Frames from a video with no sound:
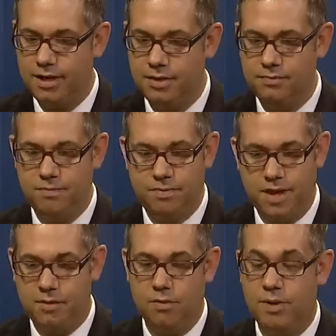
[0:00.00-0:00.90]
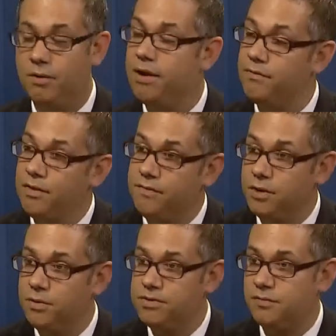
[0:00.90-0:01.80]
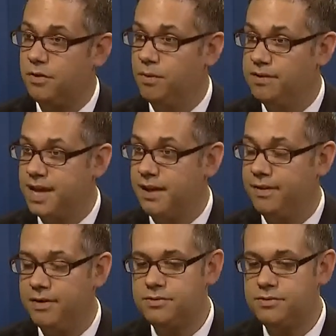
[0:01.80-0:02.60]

he'd think it would be great for the viewers if we went down there.